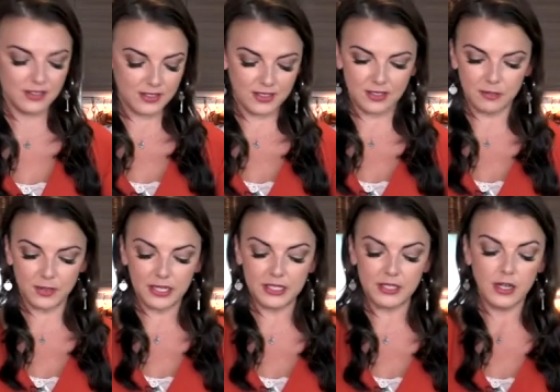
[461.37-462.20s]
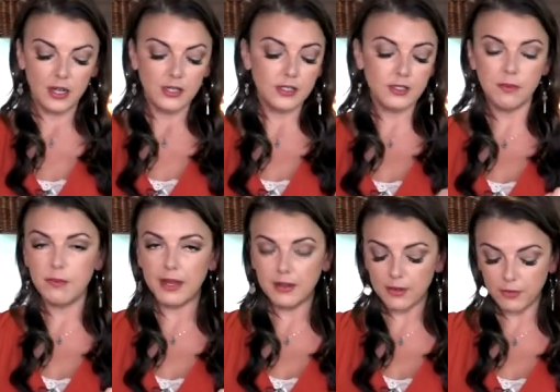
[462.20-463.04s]
some nice
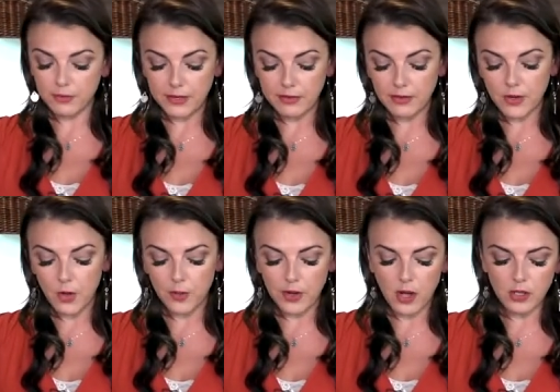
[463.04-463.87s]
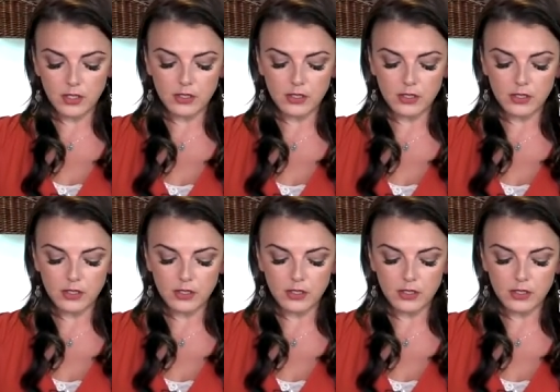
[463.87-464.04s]
tomato flavor going on.